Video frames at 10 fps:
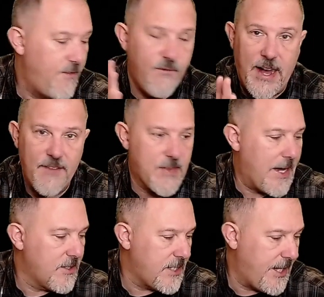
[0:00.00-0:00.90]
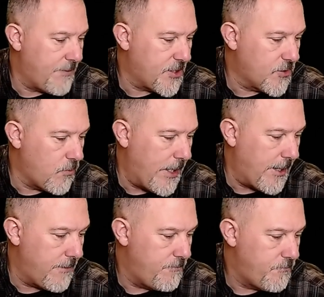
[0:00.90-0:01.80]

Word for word: five thousand amps is where?